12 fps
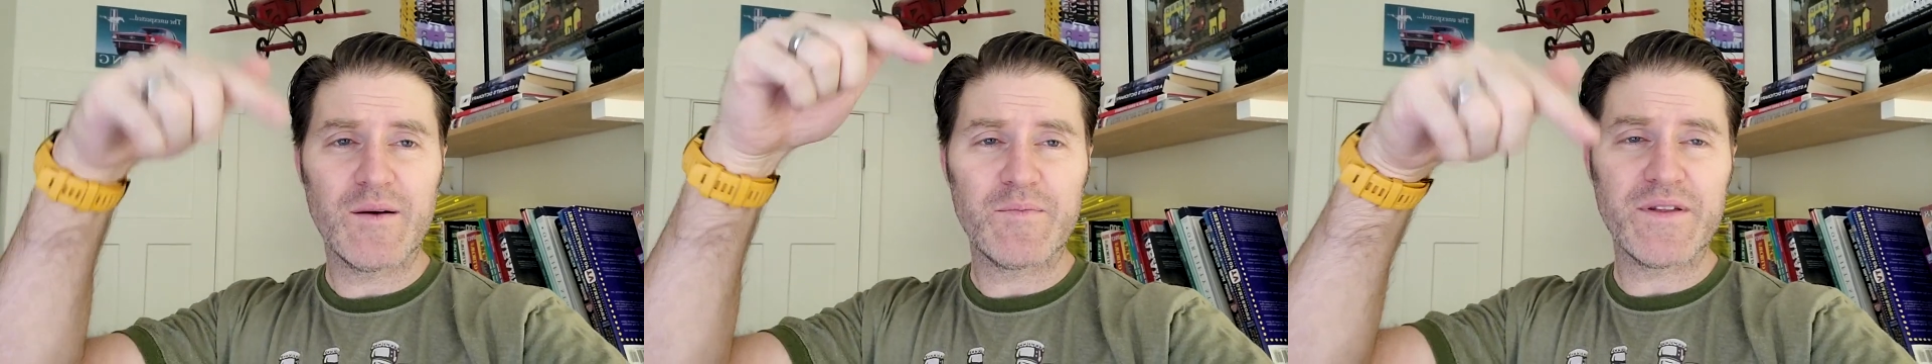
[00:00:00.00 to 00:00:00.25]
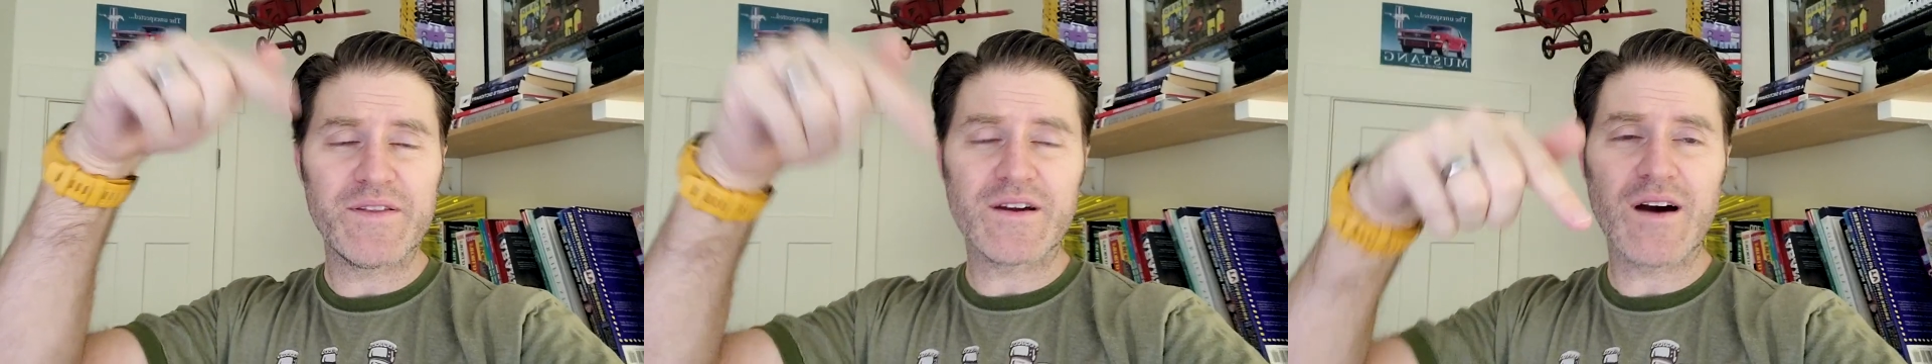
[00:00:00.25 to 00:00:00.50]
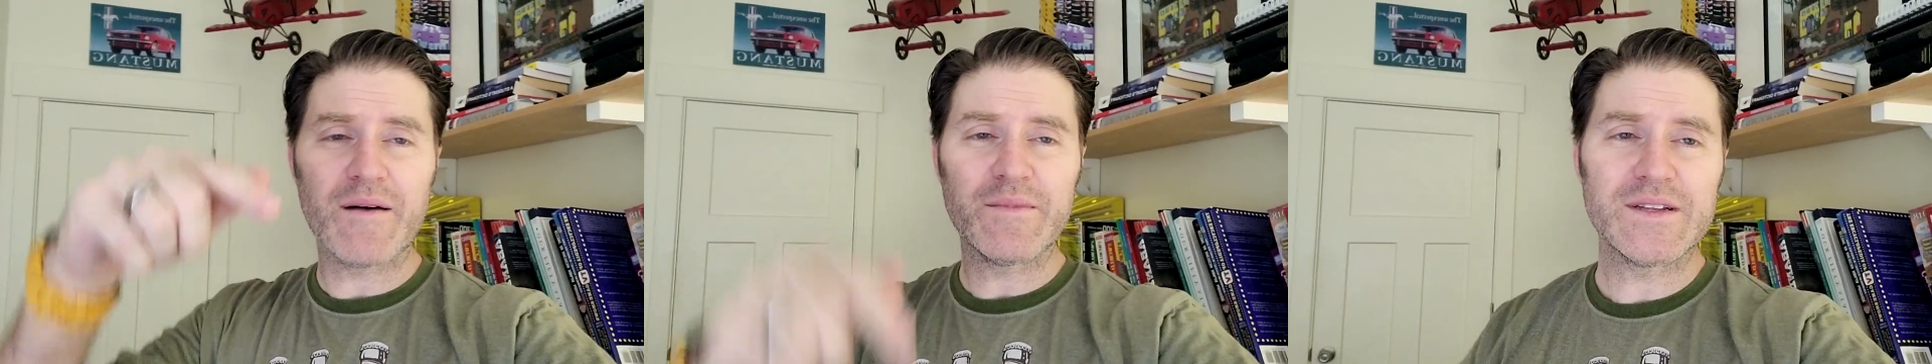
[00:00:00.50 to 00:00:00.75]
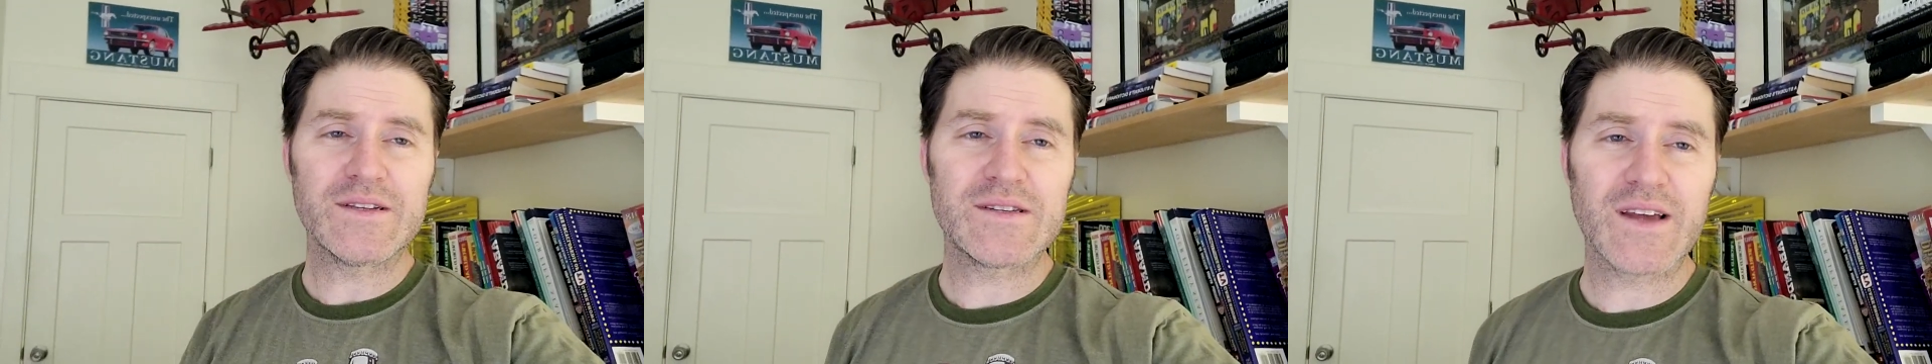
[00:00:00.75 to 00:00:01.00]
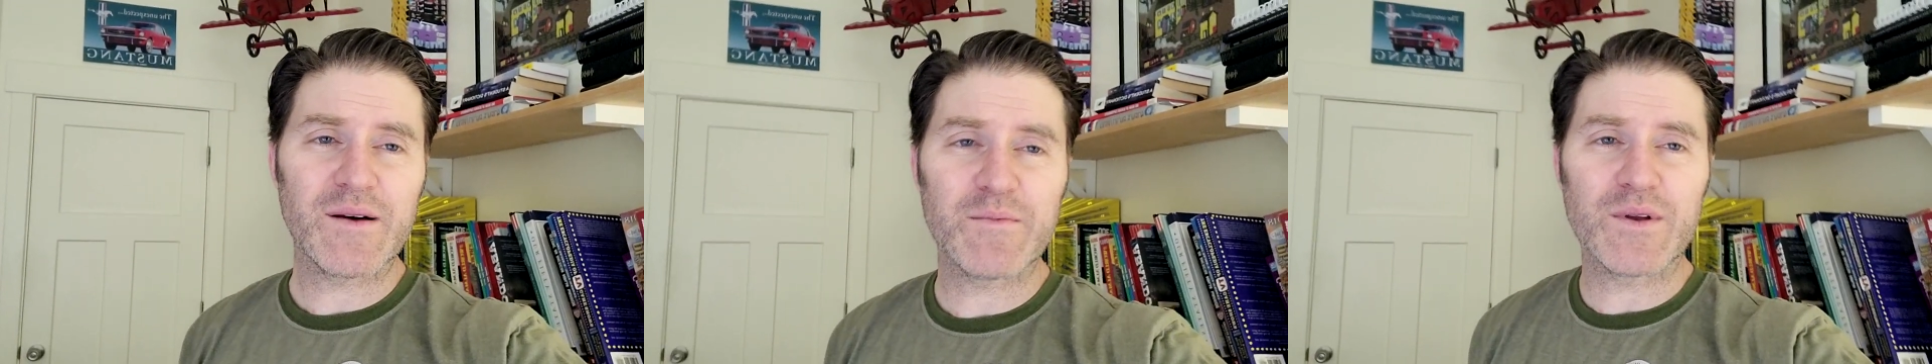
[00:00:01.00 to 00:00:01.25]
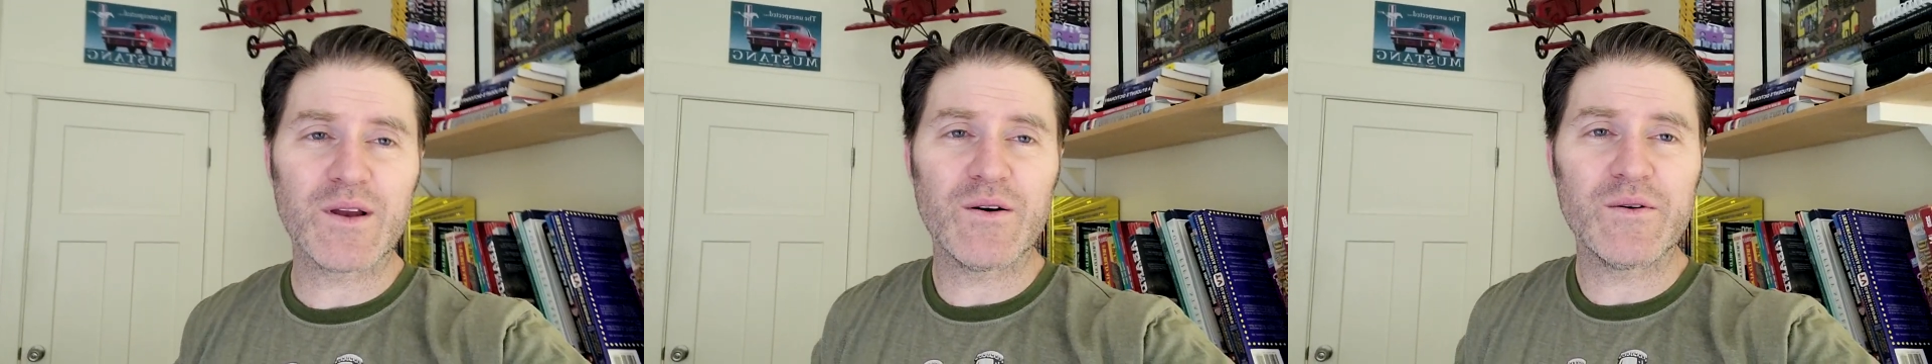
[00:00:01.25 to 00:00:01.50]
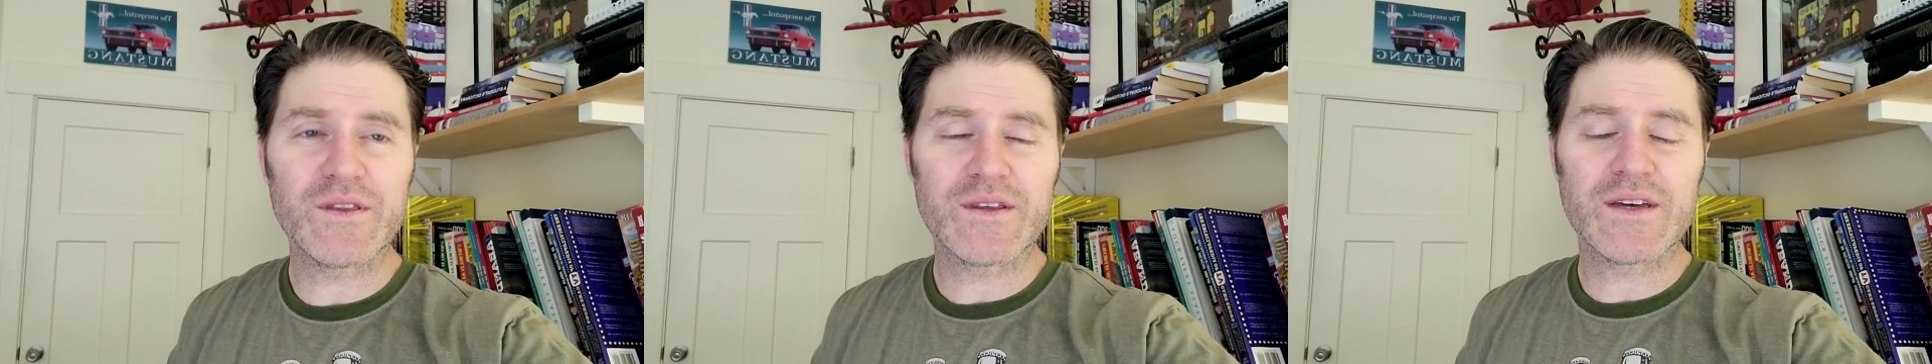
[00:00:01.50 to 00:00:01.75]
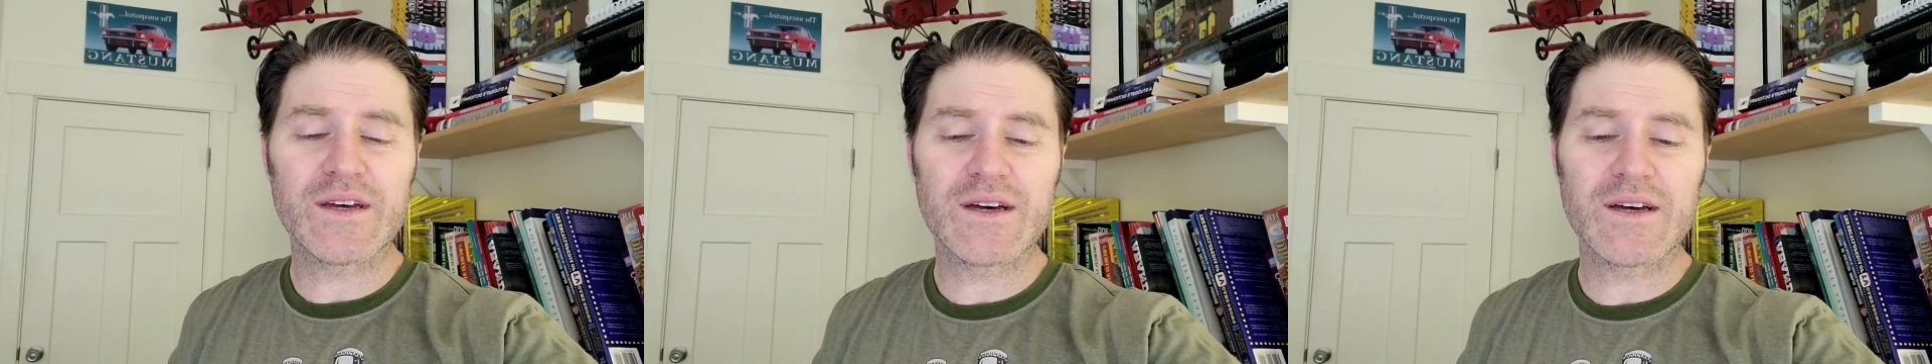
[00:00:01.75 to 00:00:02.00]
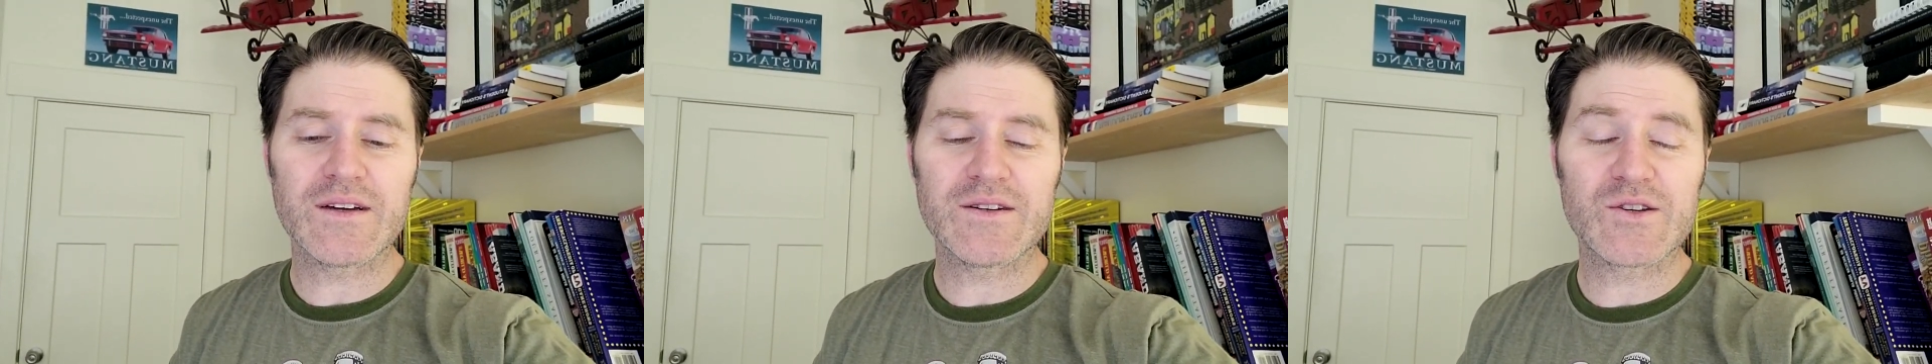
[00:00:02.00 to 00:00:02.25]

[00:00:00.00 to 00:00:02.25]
Pithy comments down below in the